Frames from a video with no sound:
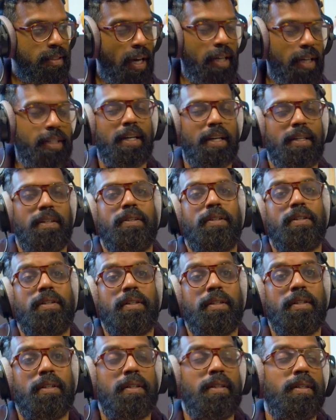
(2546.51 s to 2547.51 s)
and you're going to say
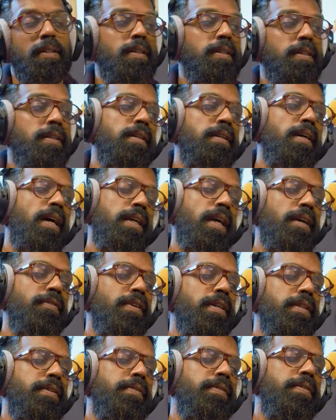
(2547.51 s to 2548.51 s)
which one you prefer. Okay,
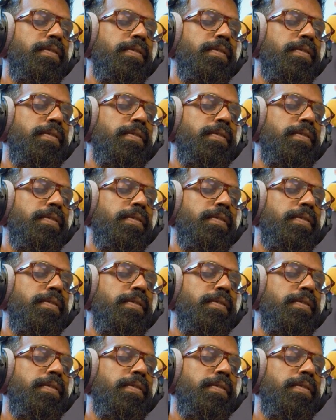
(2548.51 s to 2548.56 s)
fine.